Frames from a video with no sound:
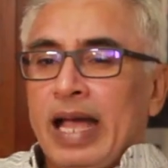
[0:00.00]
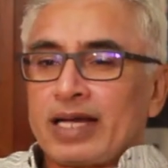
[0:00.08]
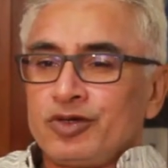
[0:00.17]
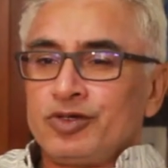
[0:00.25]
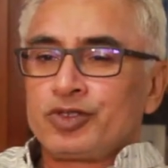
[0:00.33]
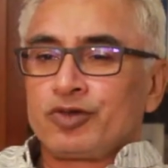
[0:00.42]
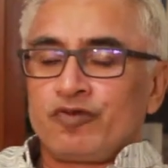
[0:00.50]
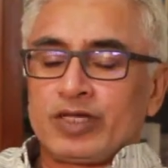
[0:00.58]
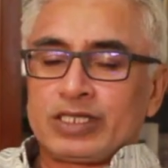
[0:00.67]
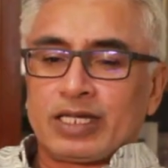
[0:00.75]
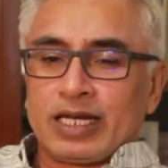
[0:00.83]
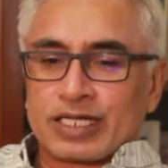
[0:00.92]

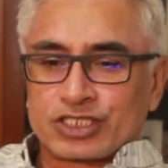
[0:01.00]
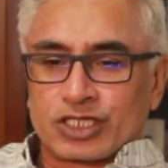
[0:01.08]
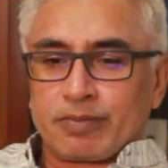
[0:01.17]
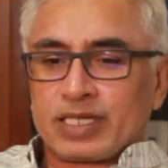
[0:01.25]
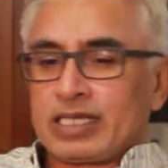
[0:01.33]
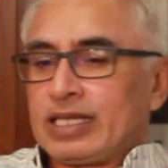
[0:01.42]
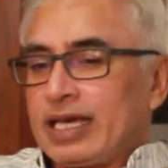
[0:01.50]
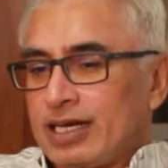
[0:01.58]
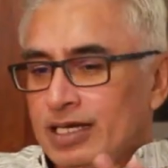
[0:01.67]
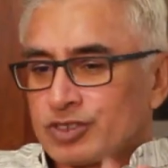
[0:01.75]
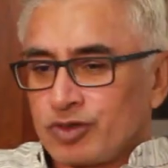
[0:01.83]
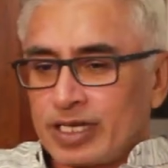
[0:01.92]
Bangalore to win the election, but
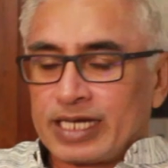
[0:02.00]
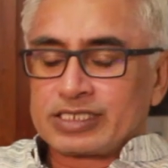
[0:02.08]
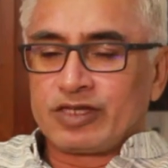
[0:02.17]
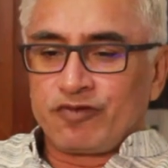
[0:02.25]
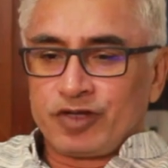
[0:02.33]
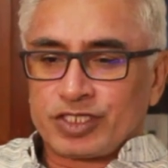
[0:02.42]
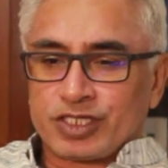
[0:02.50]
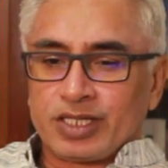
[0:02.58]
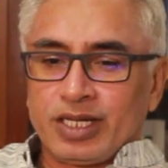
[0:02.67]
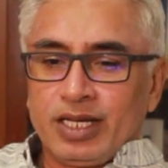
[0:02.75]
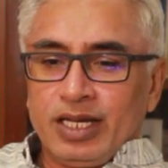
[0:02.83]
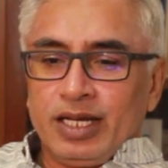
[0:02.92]
he, there also he gets
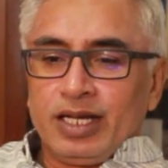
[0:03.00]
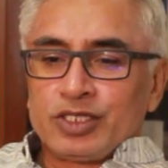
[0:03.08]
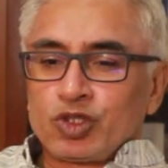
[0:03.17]
defeated.